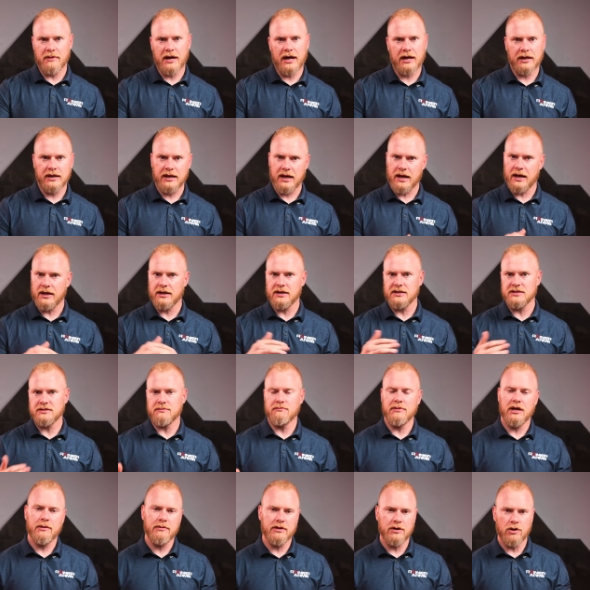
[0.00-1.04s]
mag caddies,
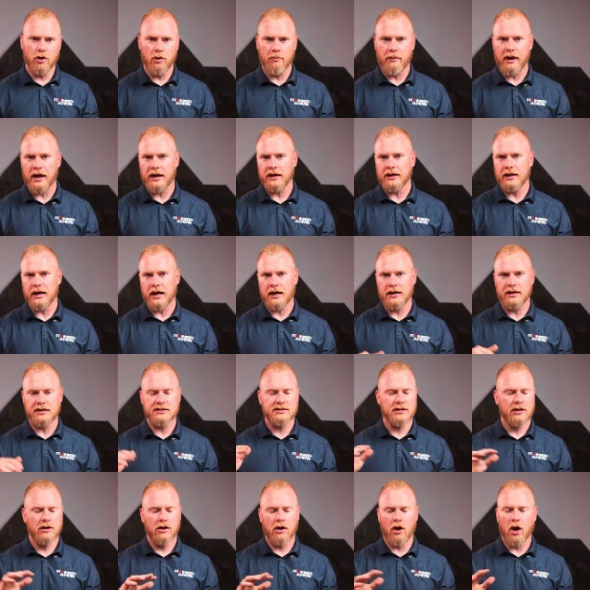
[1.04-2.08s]
maybe no mag
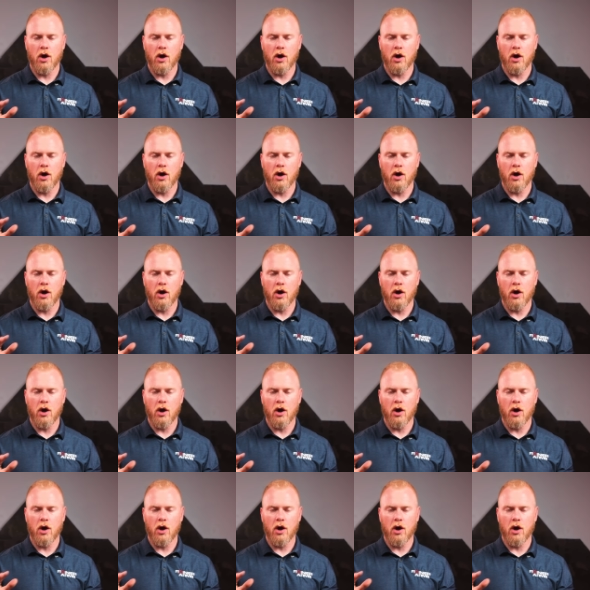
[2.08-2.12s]
caddies,